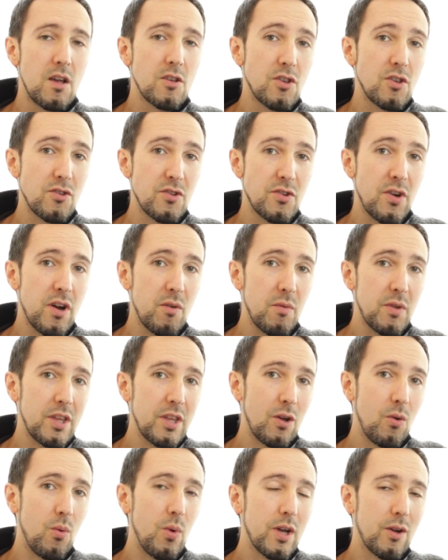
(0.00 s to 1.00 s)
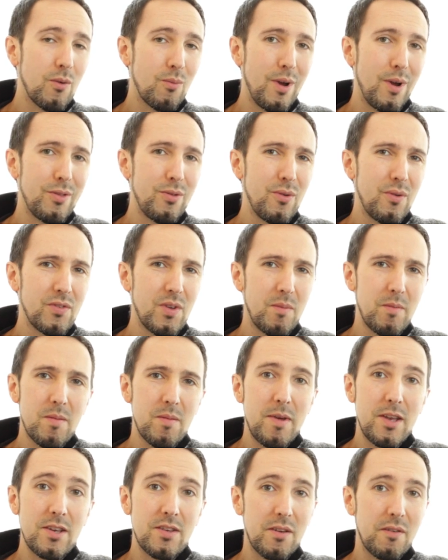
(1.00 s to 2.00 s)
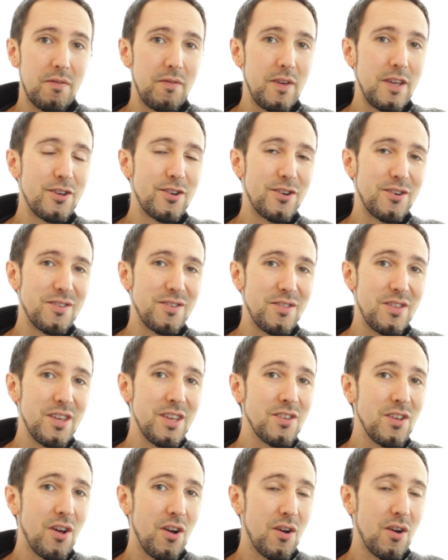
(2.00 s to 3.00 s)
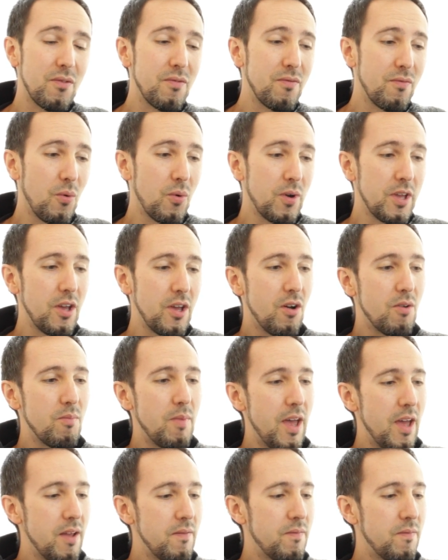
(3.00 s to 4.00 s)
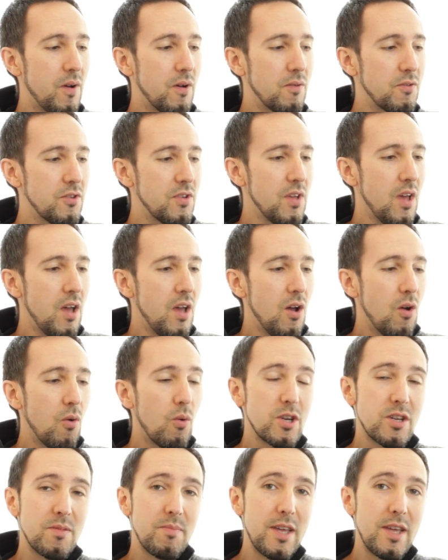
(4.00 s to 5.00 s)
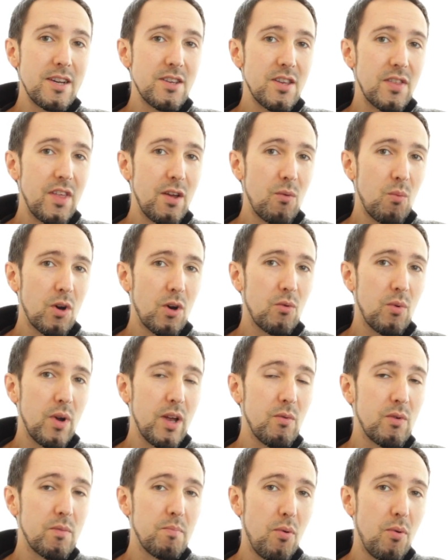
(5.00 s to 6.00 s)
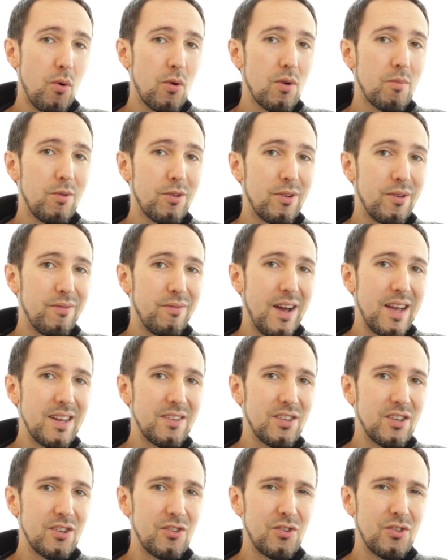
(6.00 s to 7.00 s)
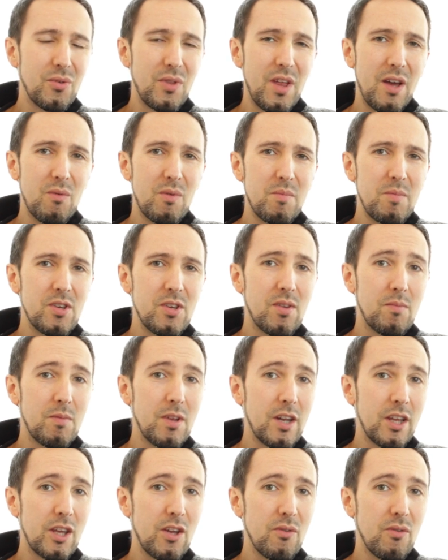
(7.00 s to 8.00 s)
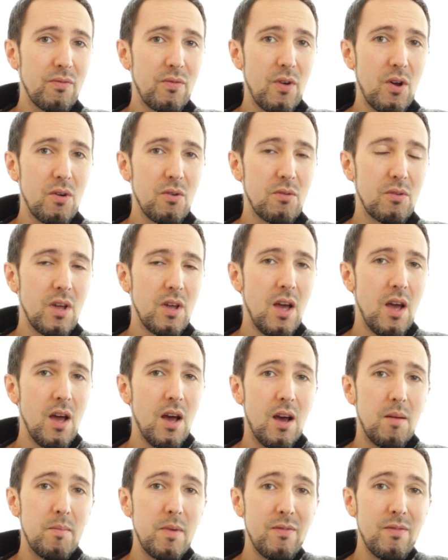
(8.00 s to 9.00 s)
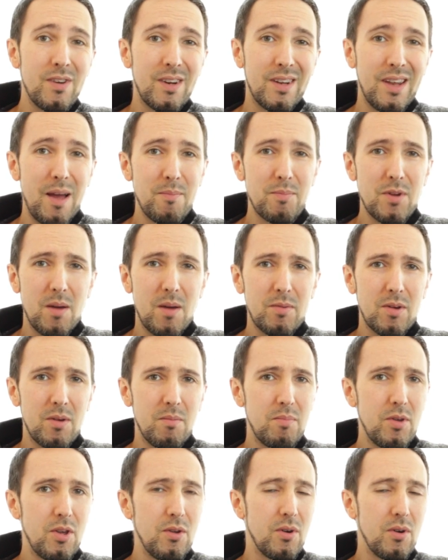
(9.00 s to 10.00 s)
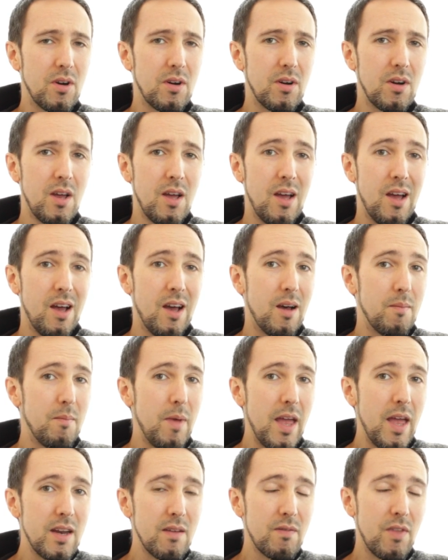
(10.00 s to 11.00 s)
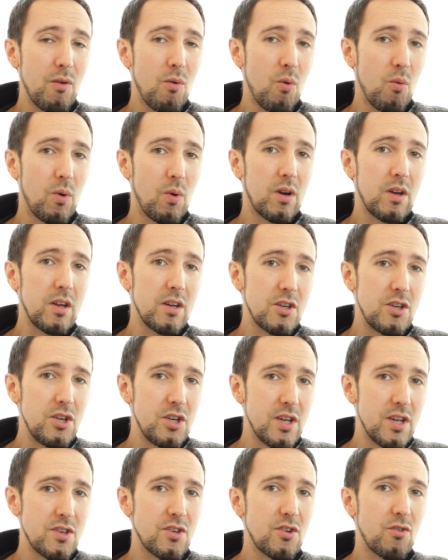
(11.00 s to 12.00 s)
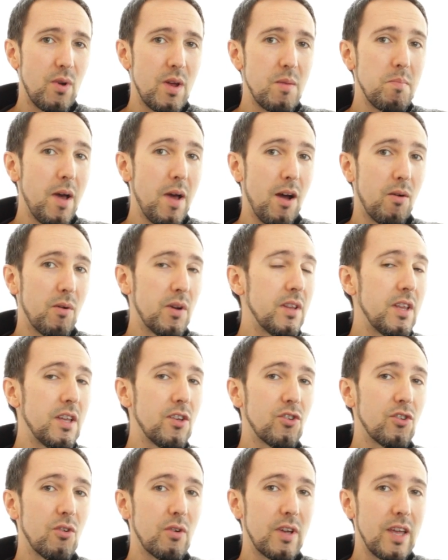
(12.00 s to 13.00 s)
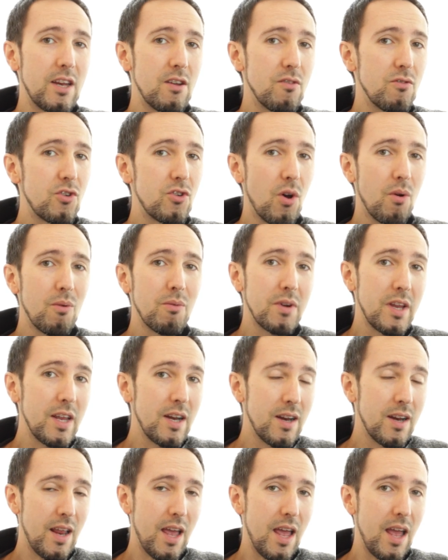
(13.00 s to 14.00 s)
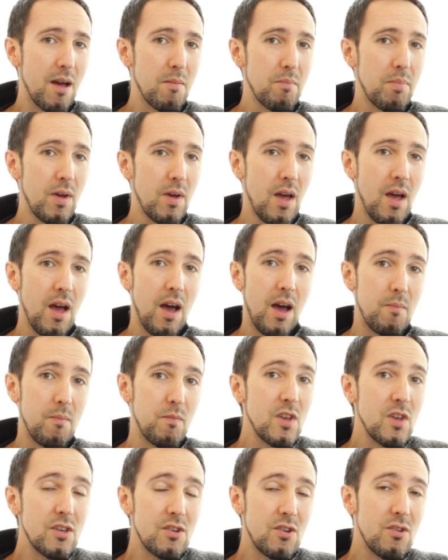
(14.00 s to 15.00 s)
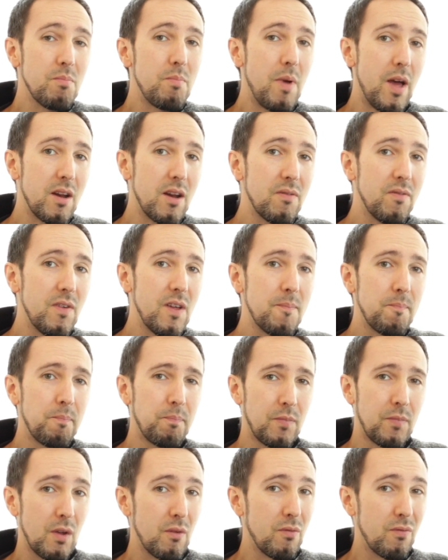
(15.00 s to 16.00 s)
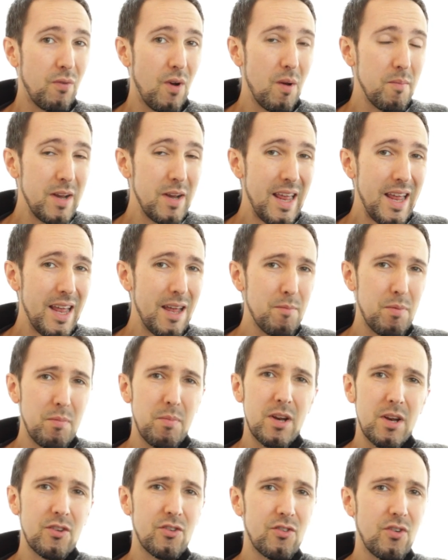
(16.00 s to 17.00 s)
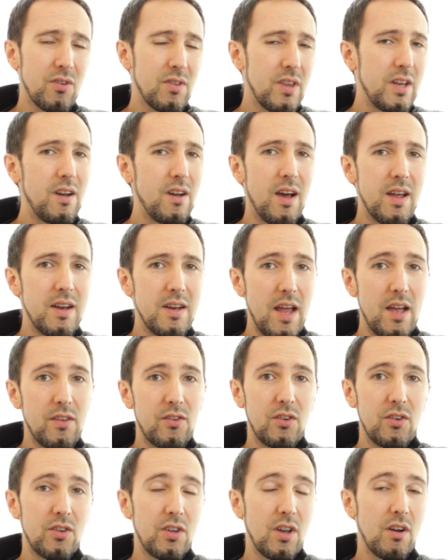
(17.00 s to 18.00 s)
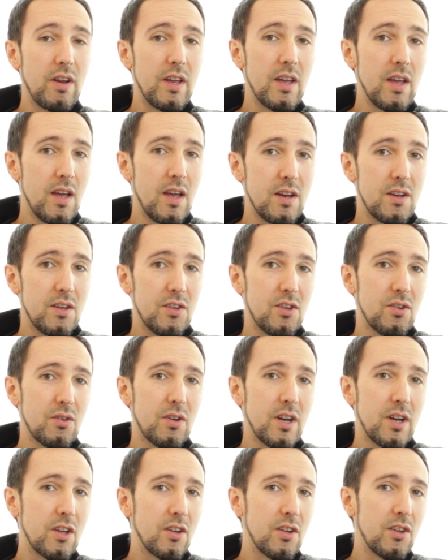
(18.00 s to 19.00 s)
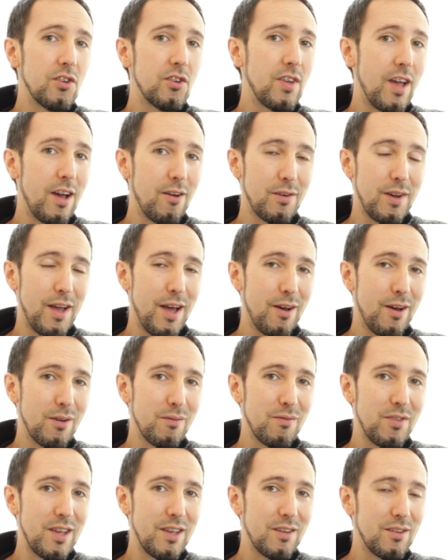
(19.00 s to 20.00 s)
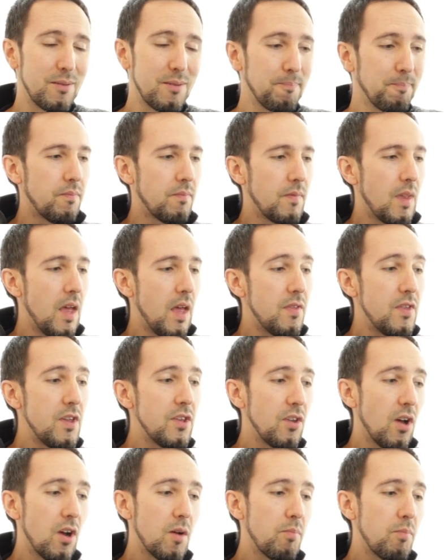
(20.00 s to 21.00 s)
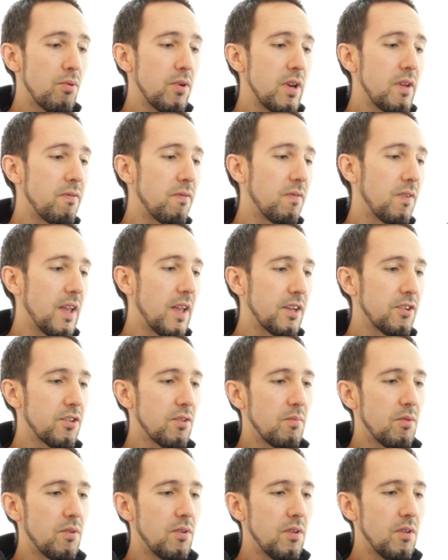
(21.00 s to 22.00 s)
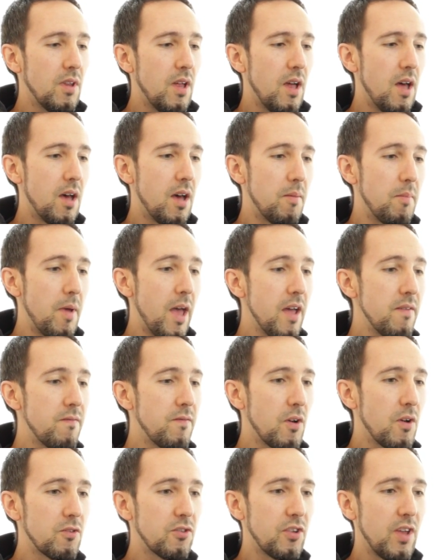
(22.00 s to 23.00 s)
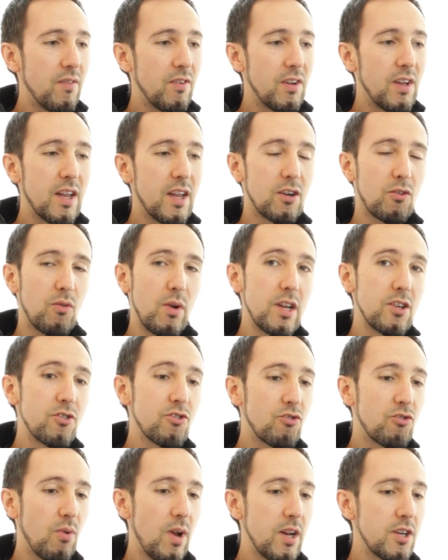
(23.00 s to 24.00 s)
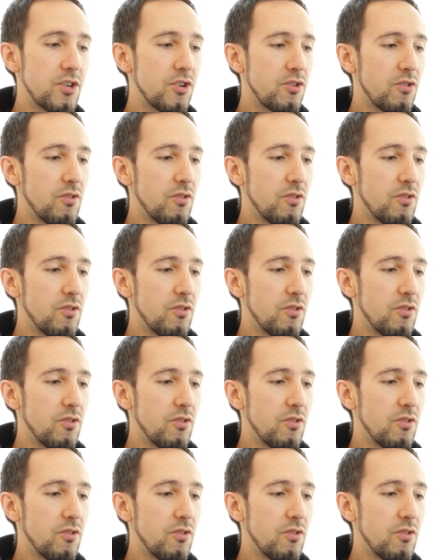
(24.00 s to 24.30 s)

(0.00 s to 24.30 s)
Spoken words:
So I'll start out with a quick run through of some of the basic features. These are 40 ohm headphones, which means they work great with portable devices. So that would be something like your phone, even a laptop computer. Any of that will work just great powering these. So again, you don't need an amp. These do benefit from an amp, but it's certainly not necessary to still get a good sound out of these. These are pretty flexible headphones. They have a lot of great stretch